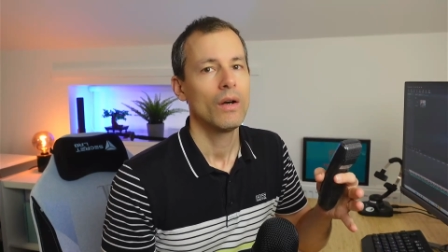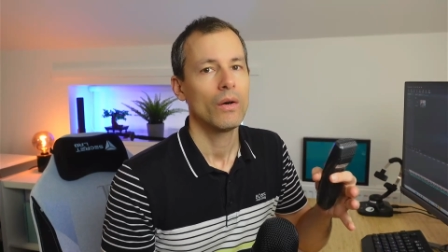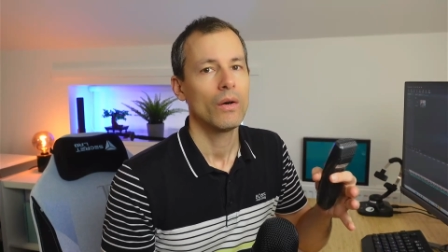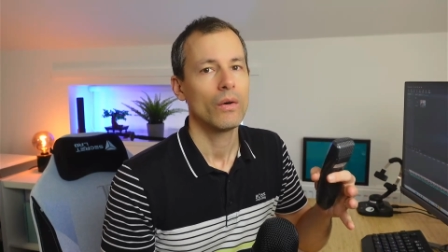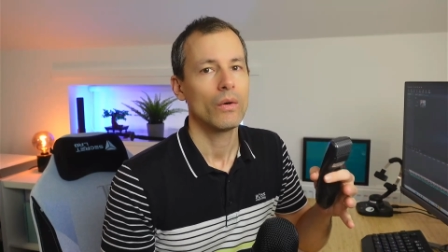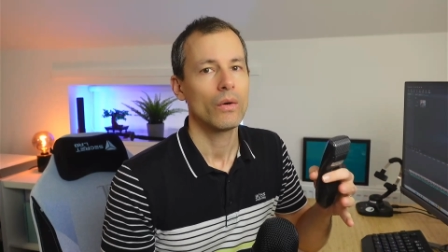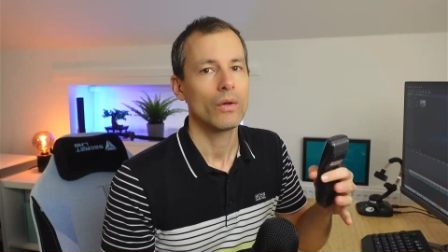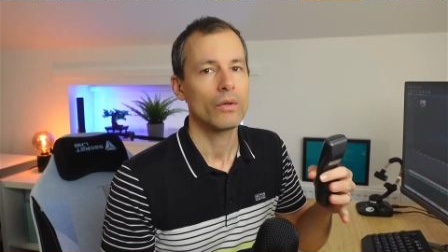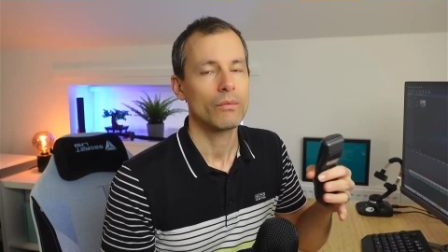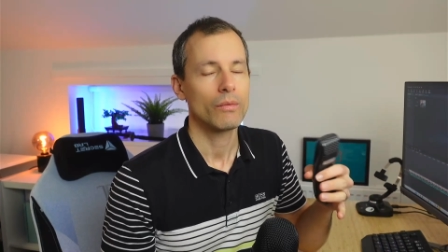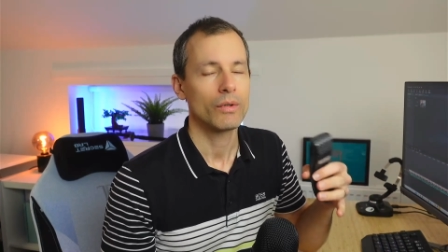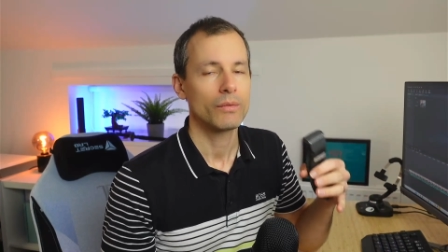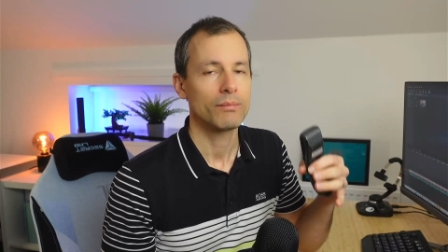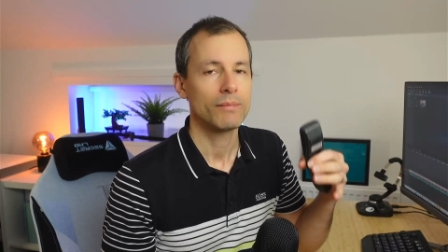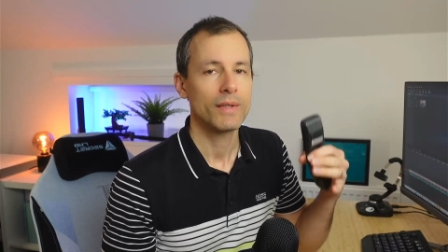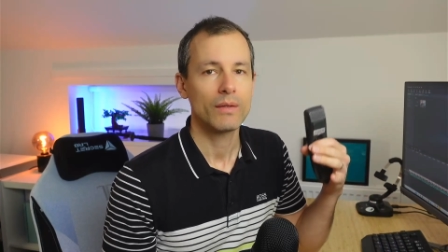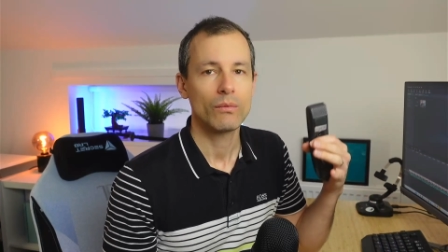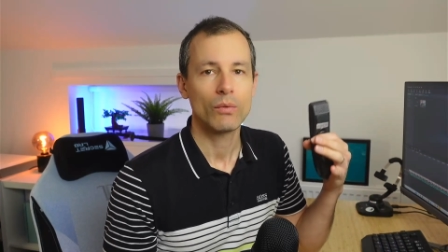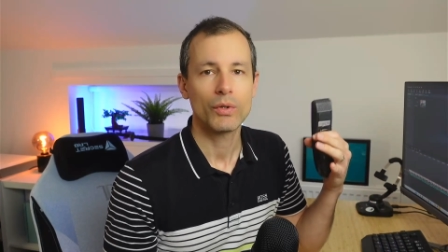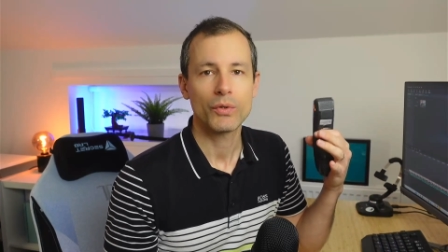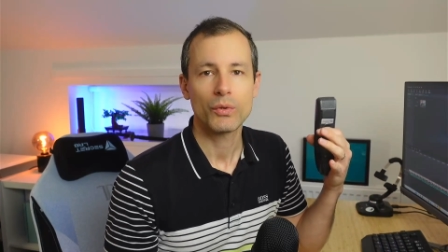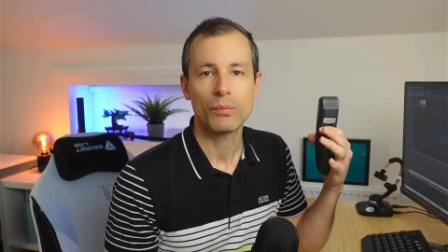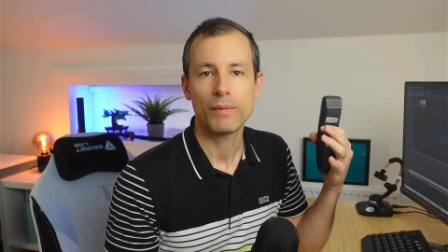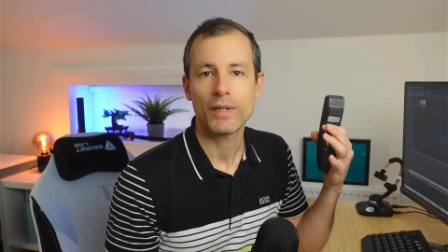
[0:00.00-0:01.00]
or you
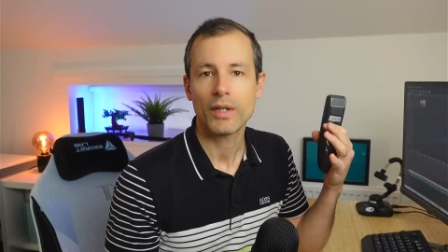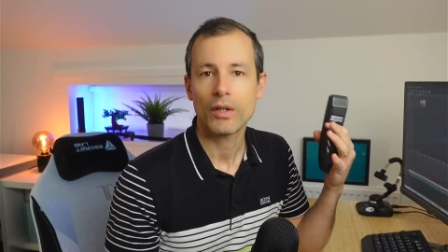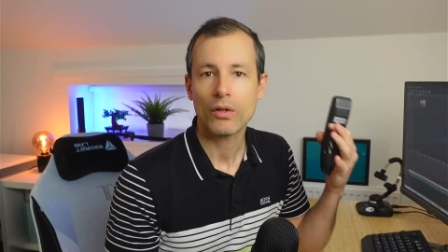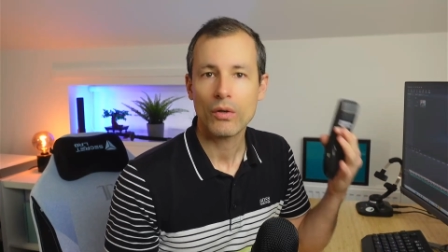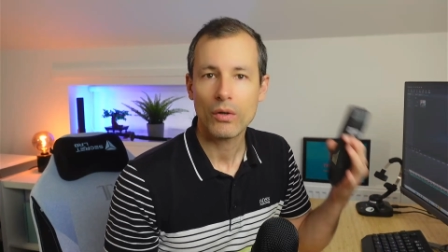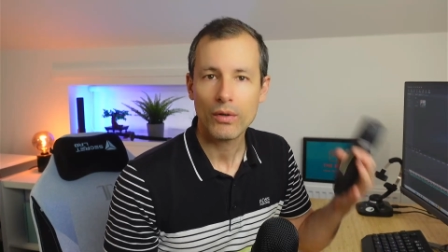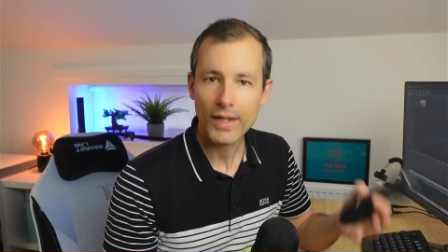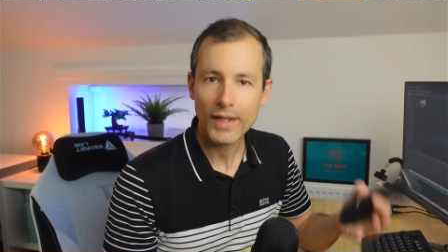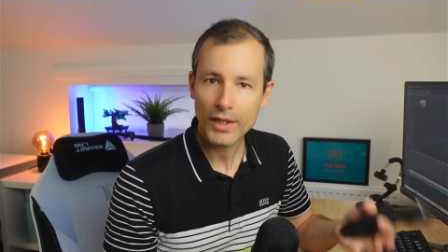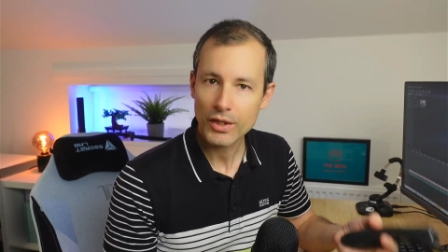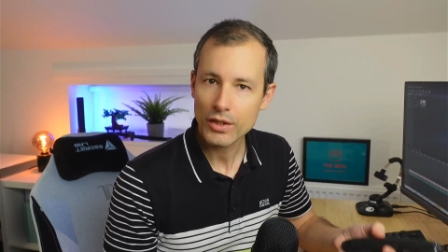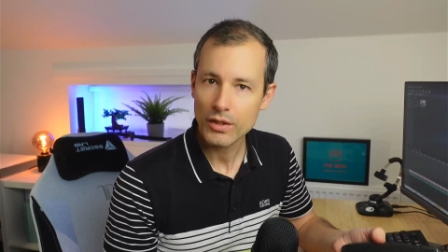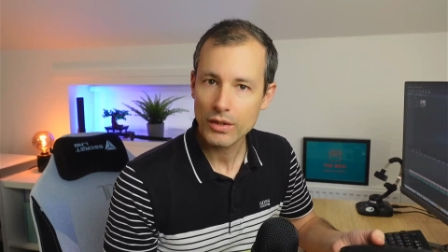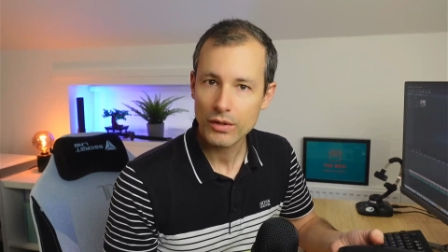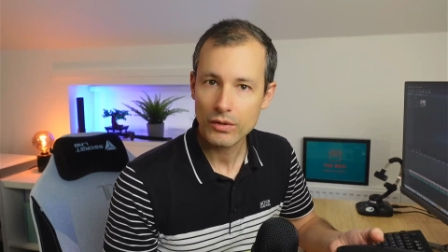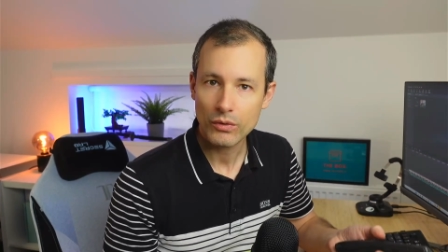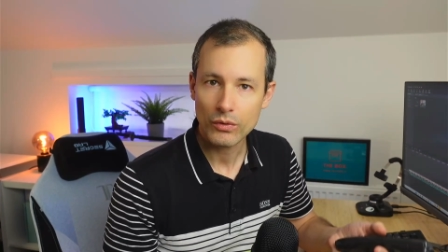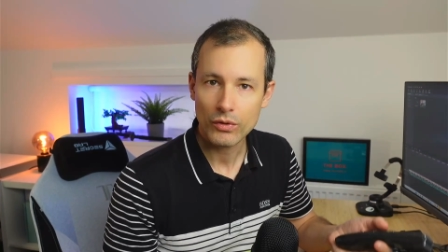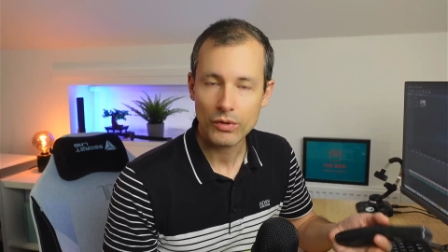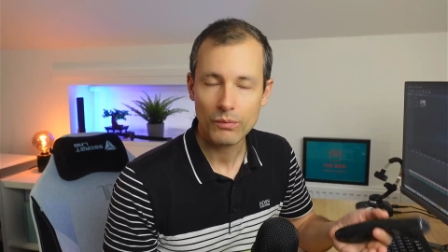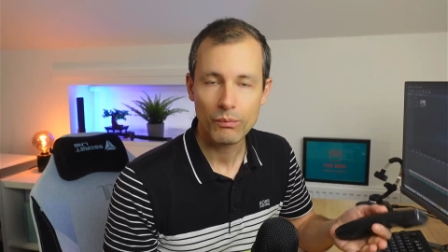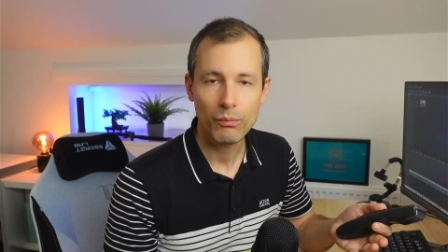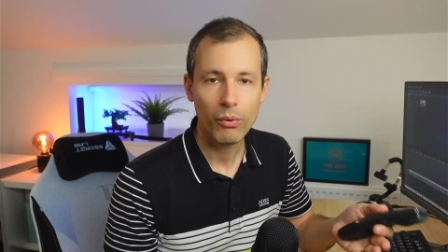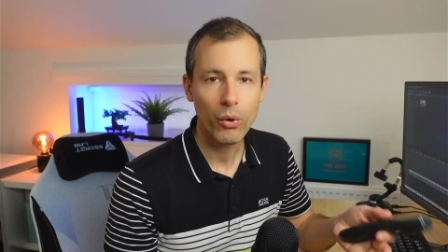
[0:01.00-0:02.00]
want to make a correction in
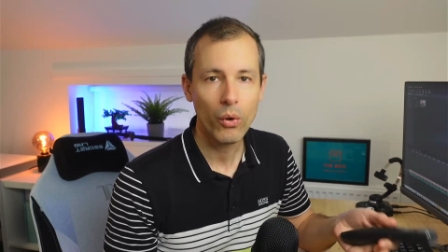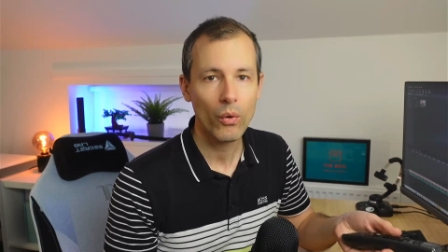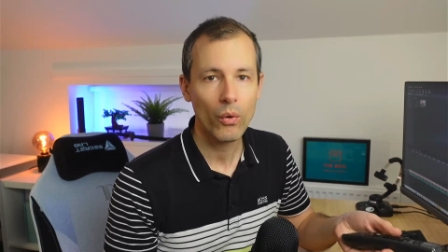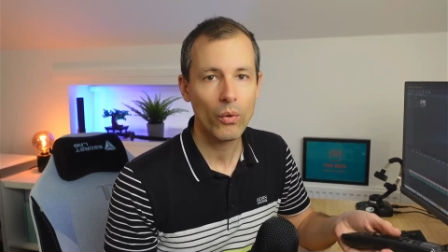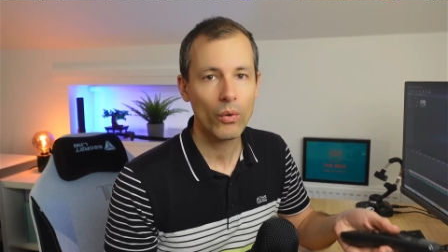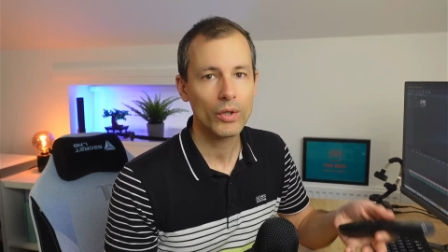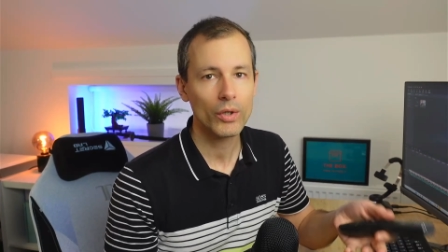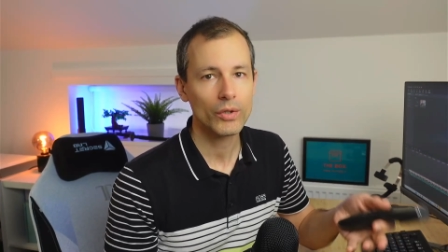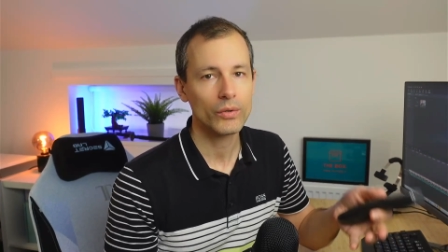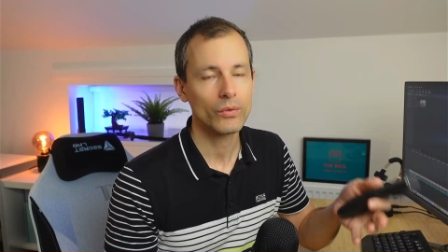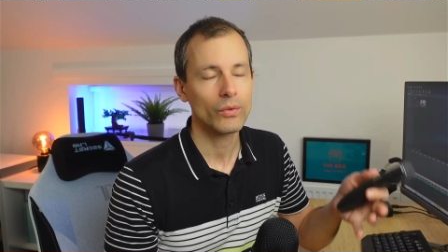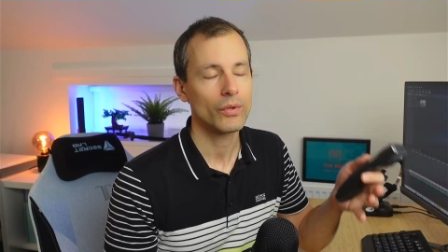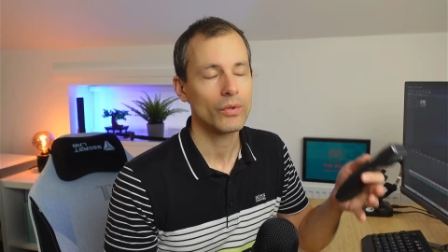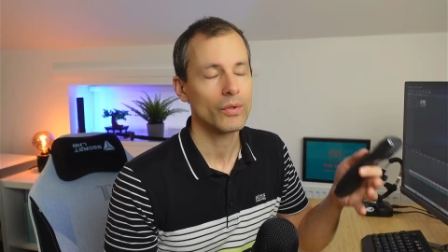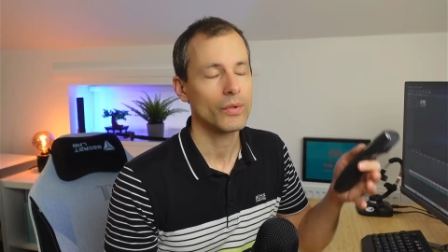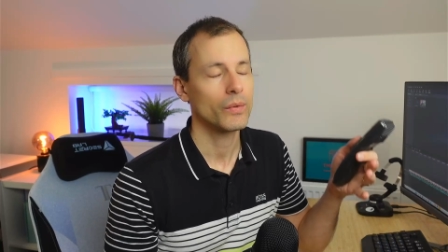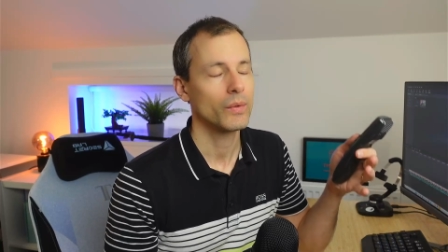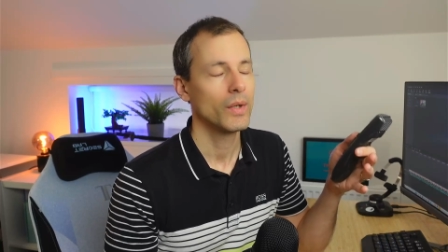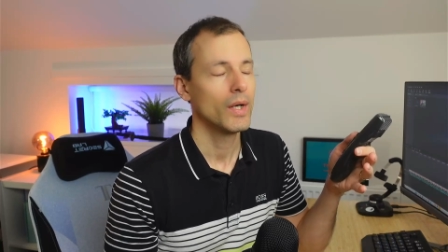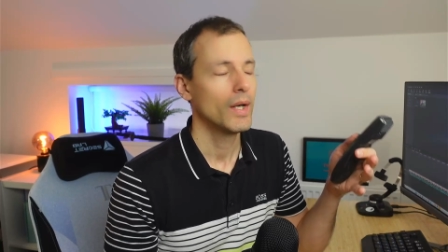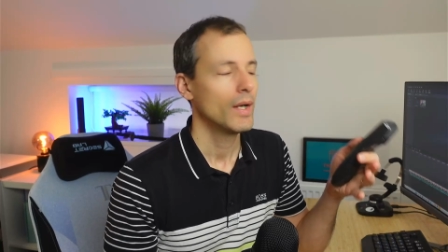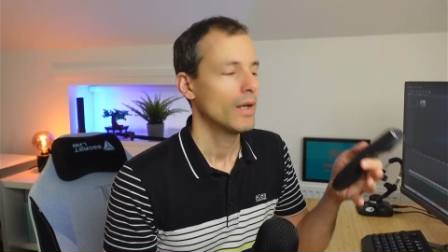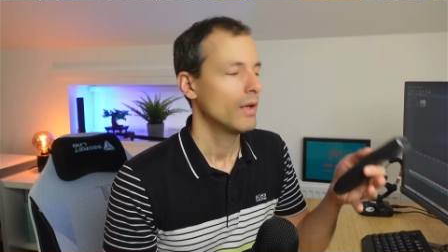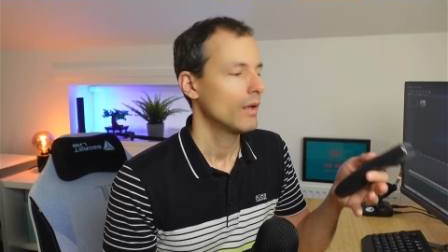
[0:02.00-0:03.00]
your report or you